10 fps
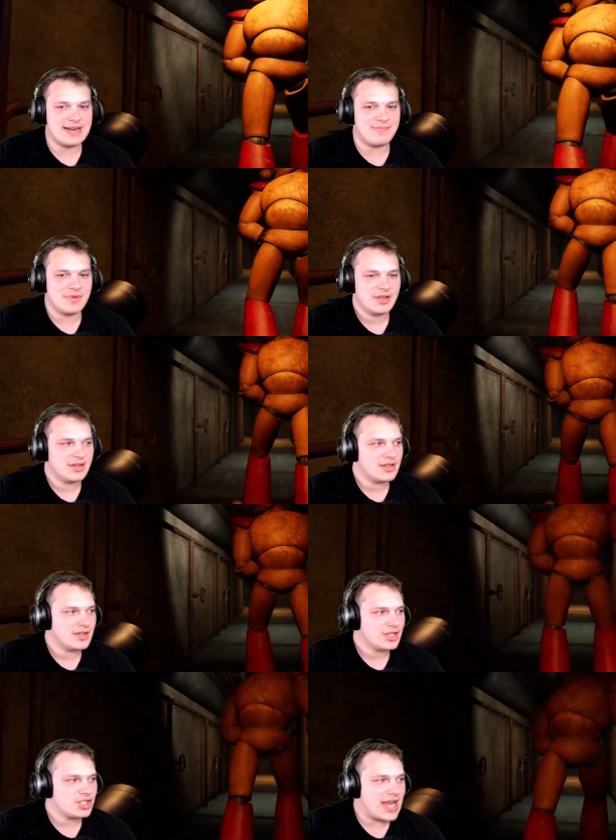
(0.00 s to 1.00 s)
I didn't even know
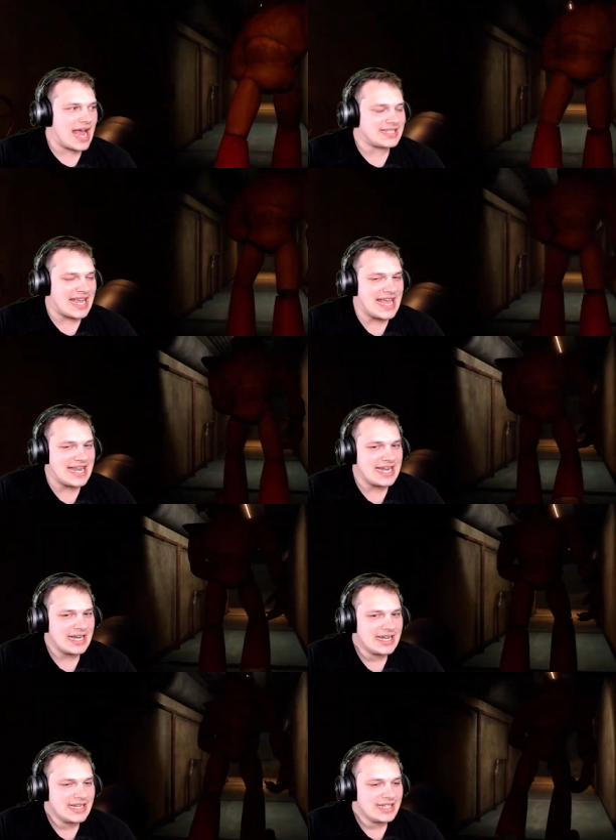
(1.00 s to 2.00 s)
that. She has a hidden. Even...
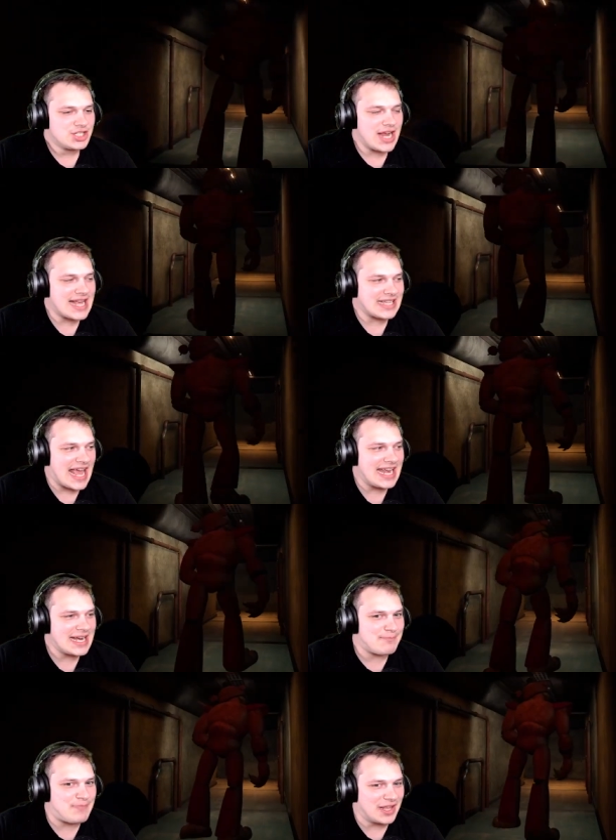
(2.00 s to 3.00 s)
She has a
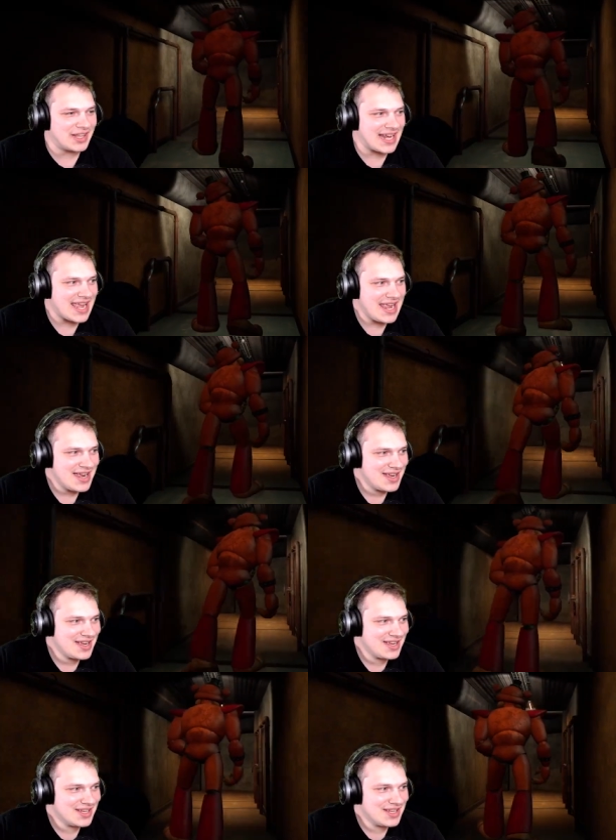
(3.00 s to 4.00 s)
hidden ability,
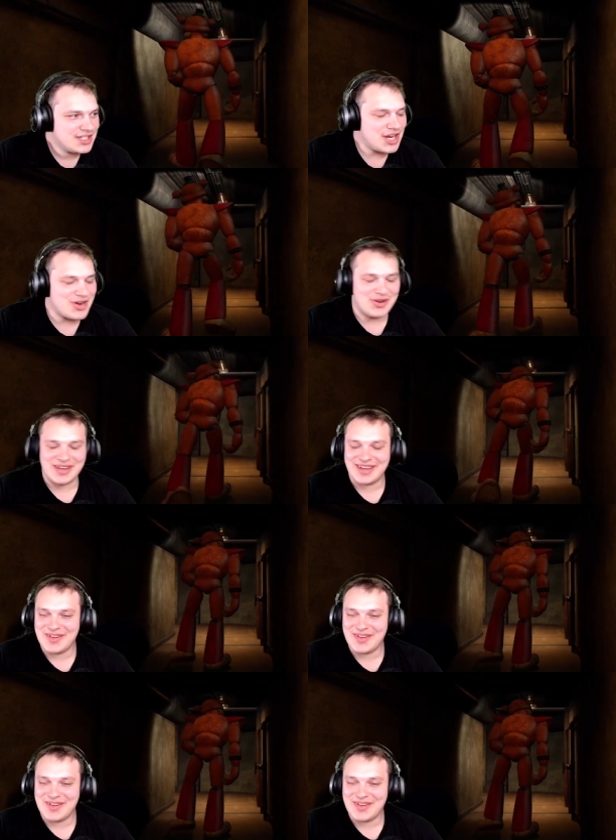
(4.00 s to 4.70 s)
dude.